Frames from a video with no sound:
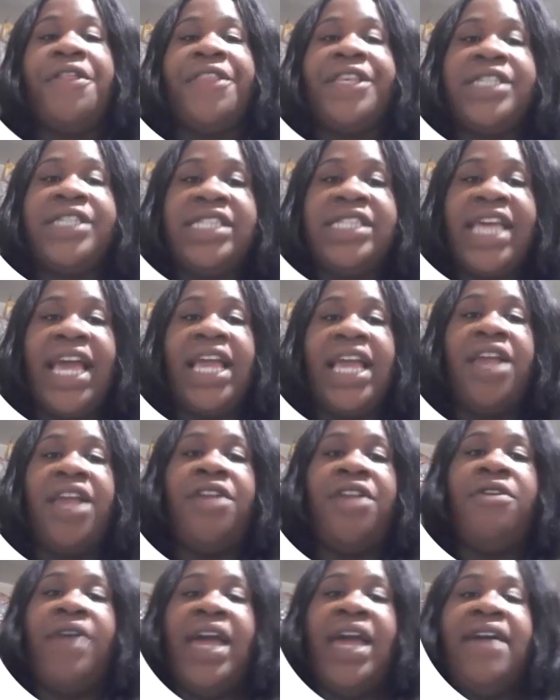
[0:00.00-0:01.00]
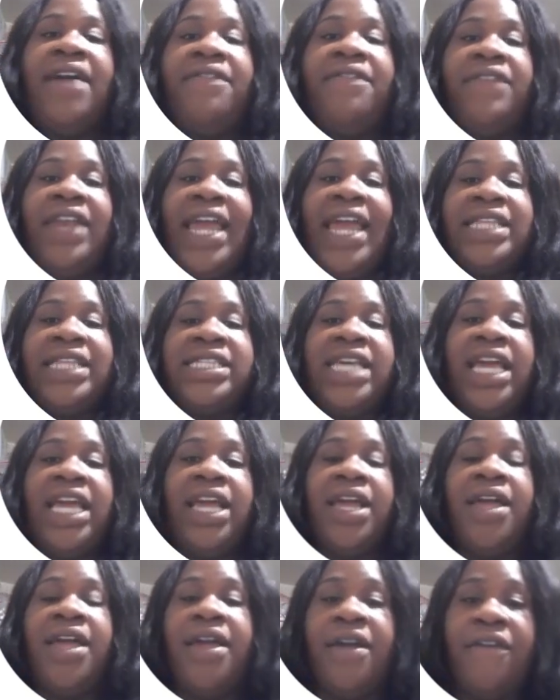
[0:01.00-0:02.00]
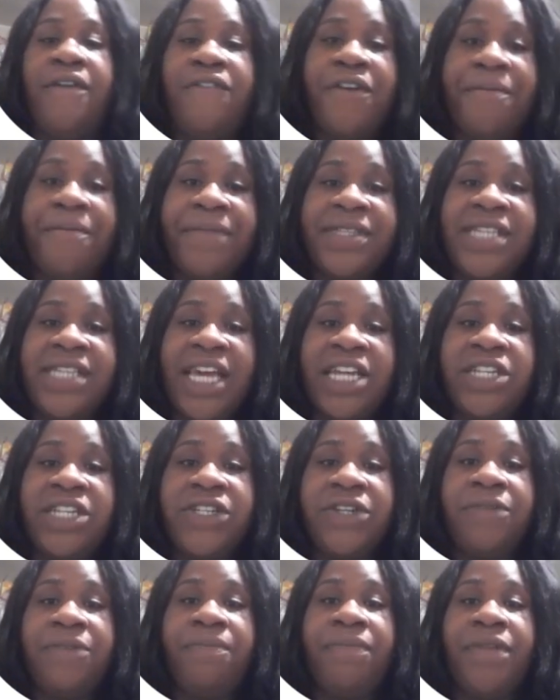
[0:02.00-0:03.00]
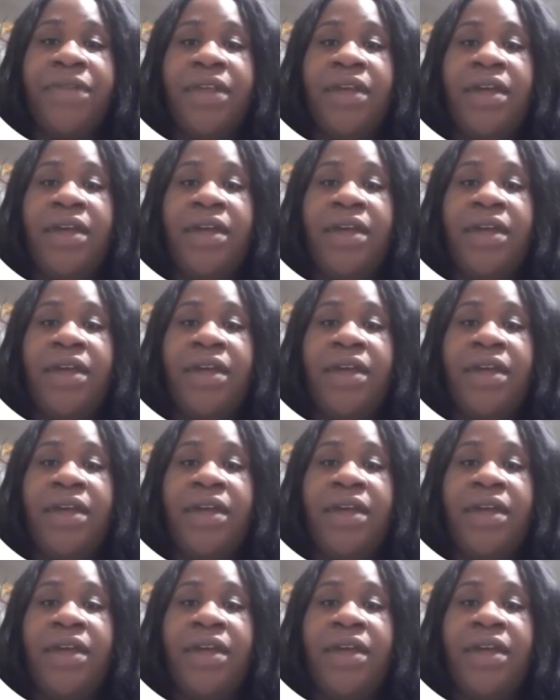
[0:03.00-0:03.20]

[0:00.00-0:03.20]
The second, you have lactate fermentation.